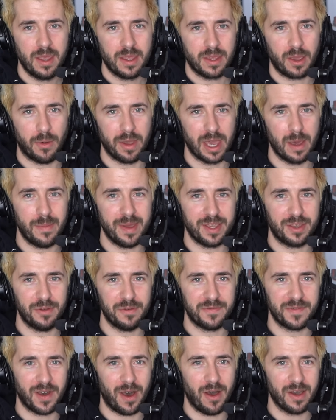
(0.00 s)
going a bit
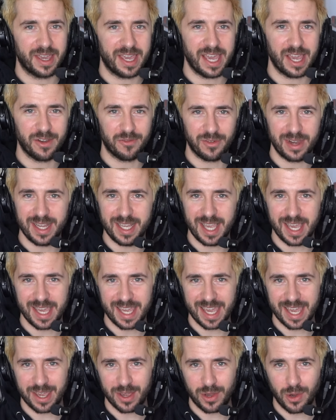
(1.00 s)
too far, getting greedy
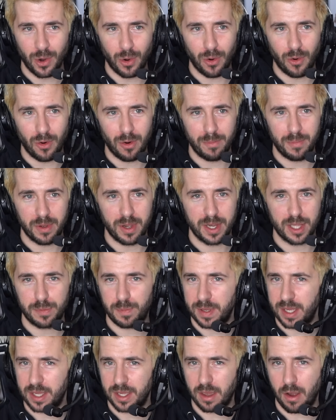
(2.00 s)
and getting caught. But it's
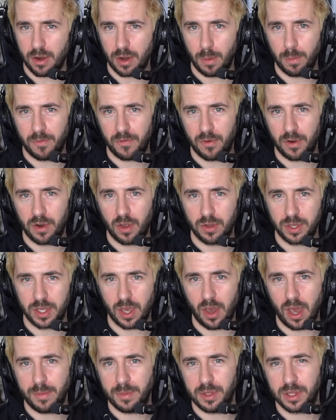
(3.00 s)
been going on for a long
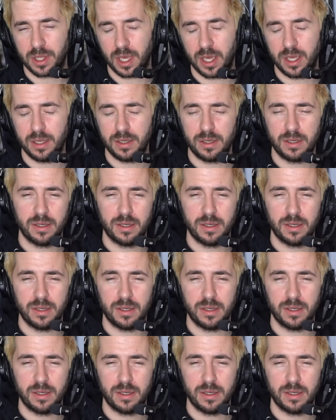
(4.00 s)
time, you say?